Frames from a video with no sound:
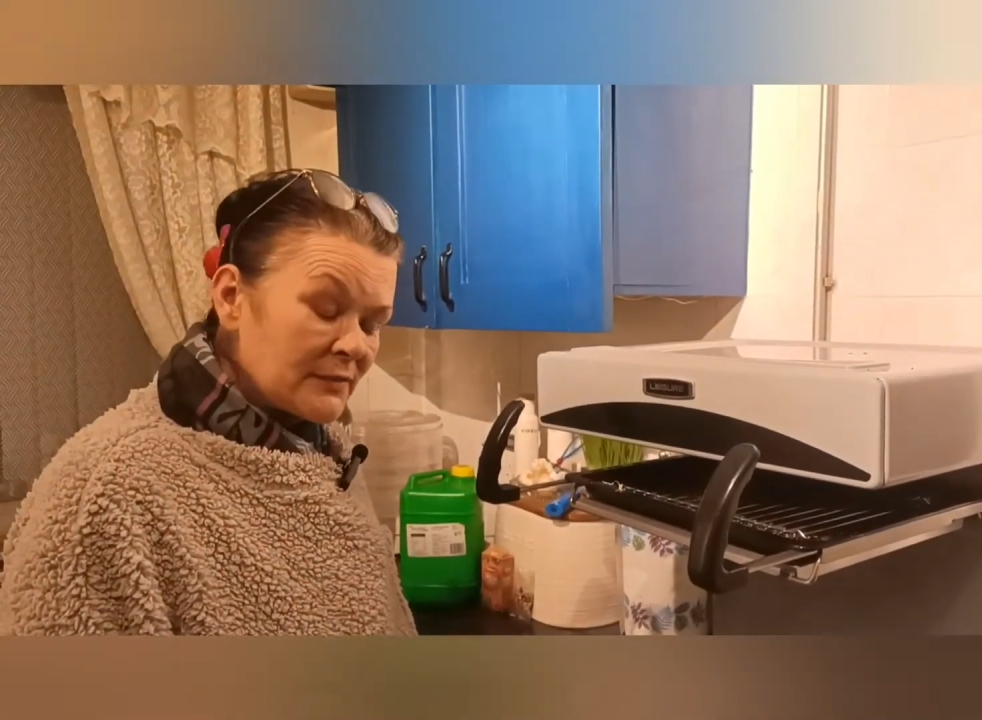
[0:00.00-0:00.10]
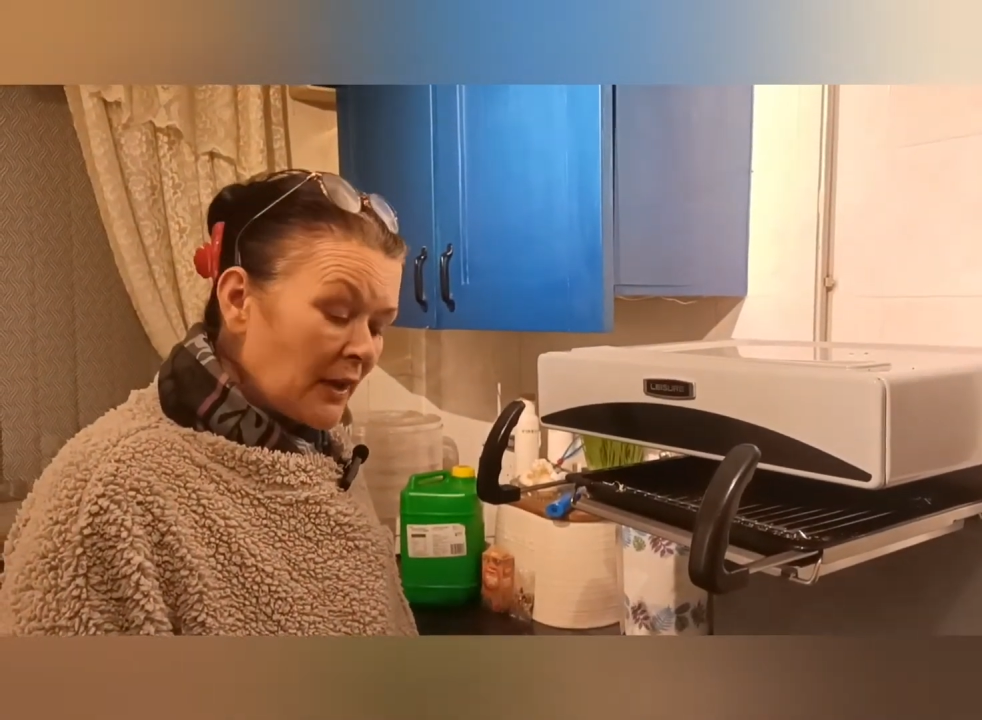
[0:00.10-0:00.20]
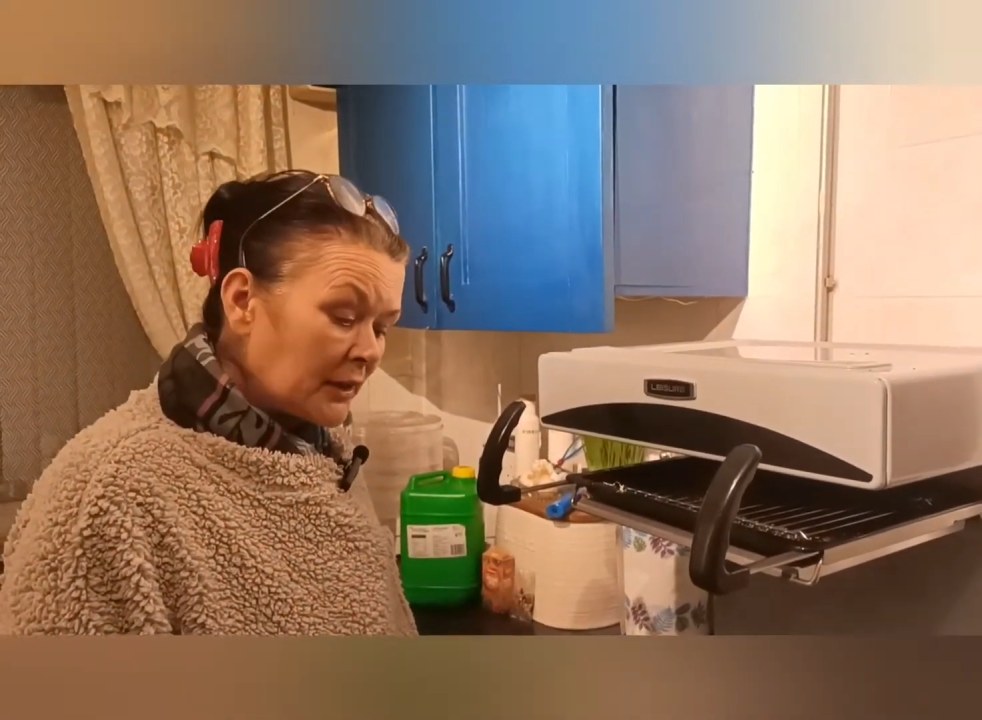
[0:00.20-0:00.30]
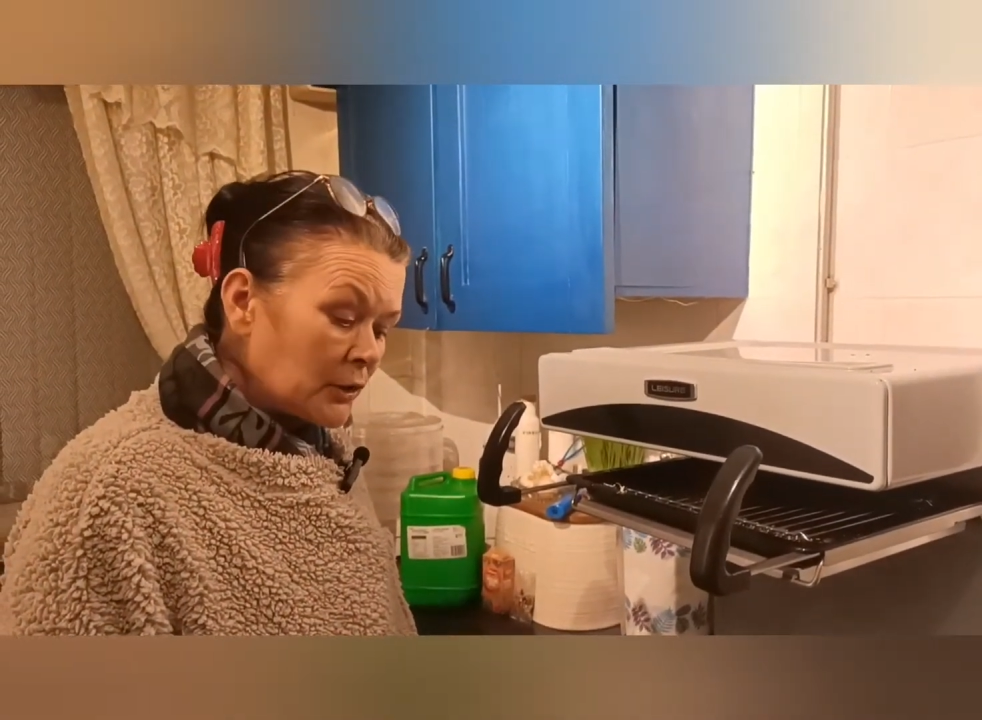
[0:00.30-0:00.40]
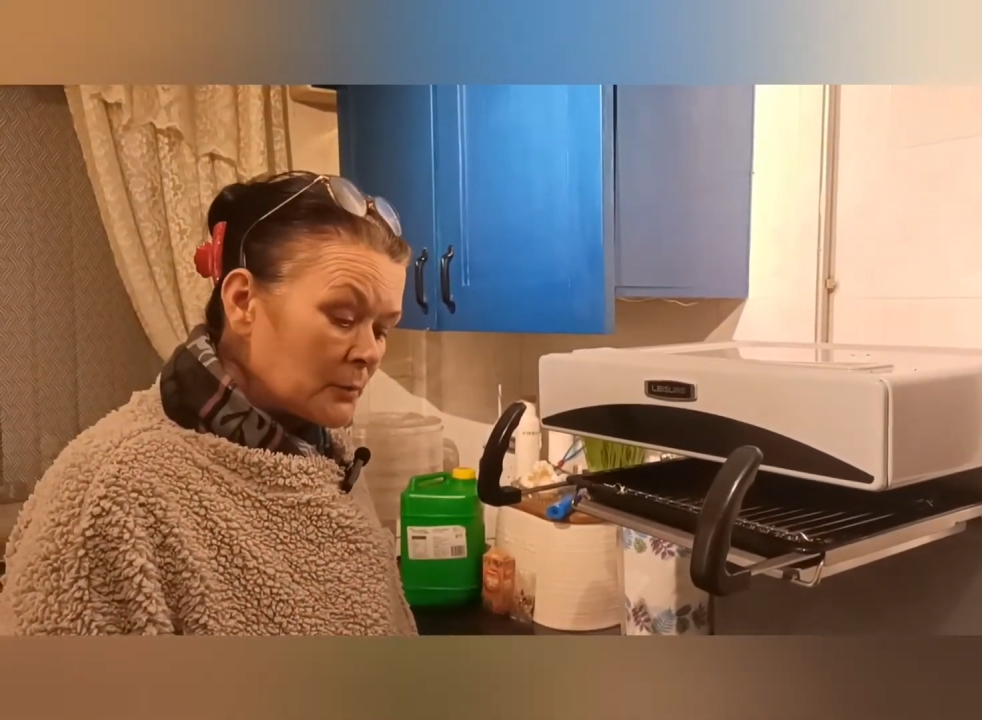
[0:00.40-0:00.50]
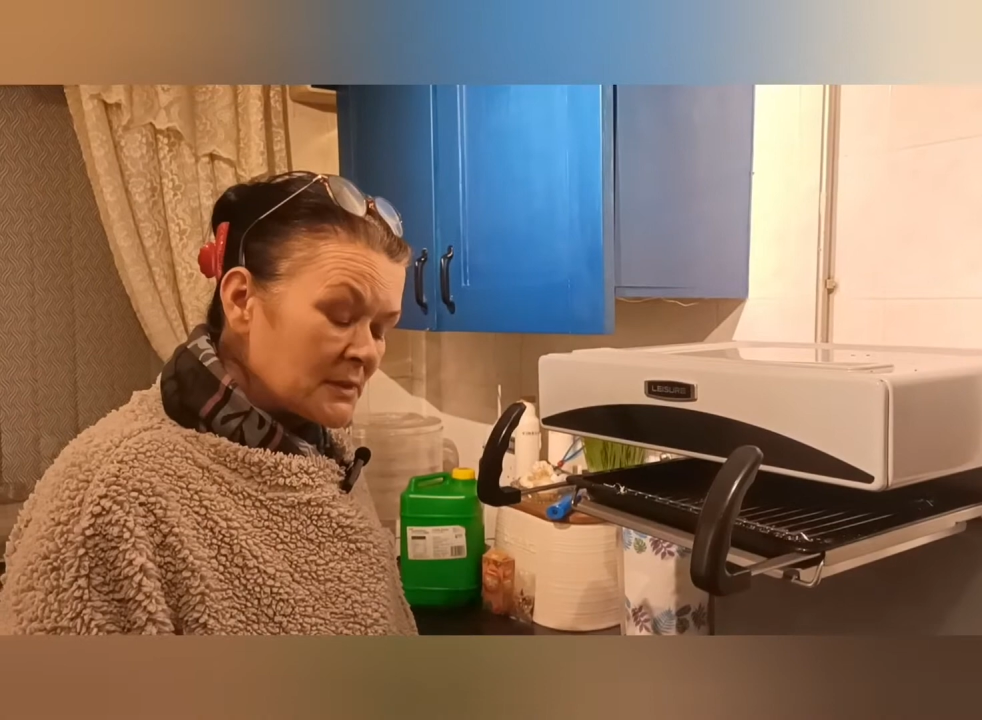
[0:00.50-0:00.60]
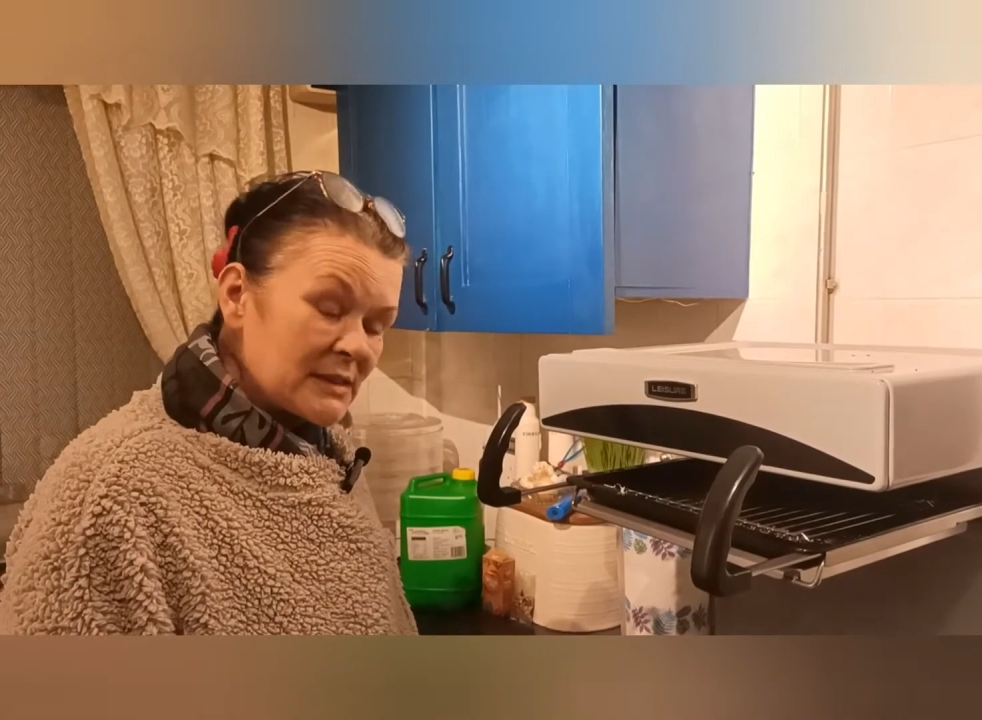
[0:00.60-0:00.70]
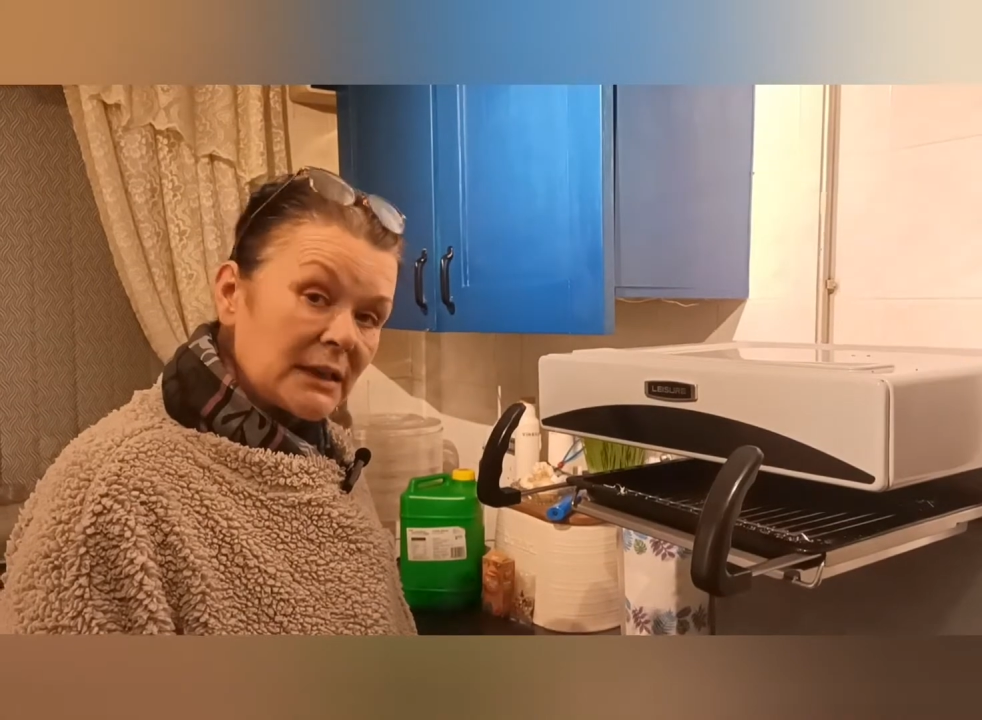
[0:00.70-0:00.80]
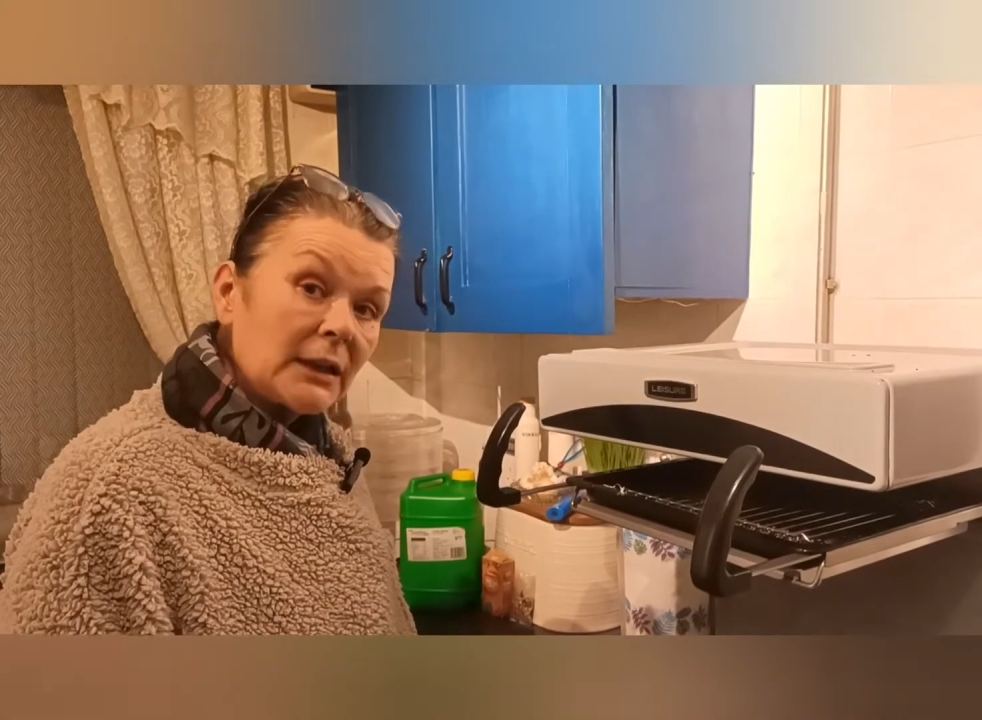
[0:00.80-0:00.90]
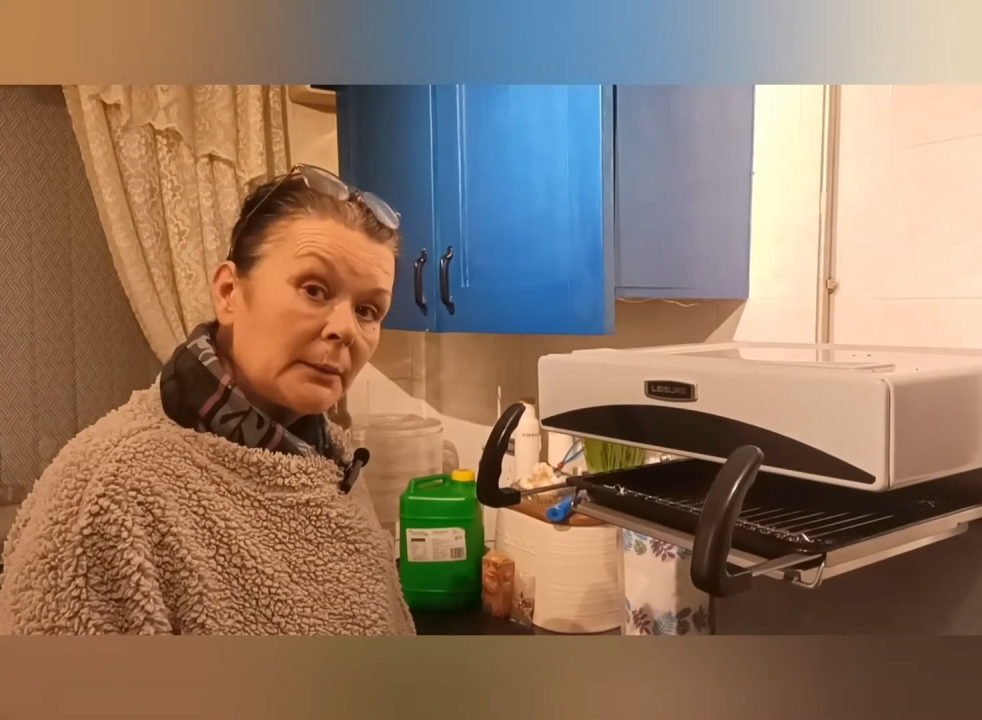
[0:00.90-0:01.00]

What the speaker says: to vacuum seal